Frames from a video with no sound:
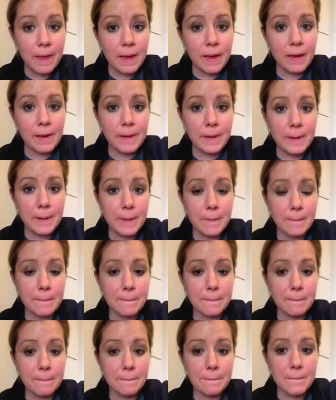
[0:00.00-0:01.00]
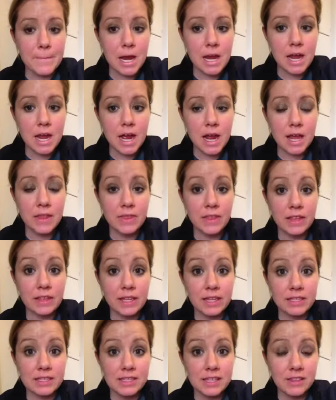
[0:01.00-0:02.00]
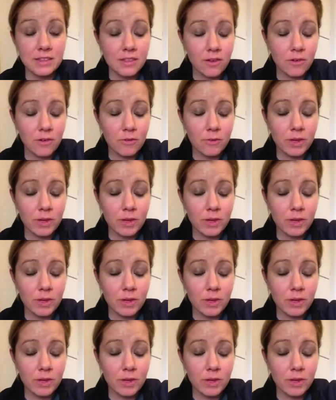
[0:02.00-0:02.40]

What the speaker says: I think that's it though.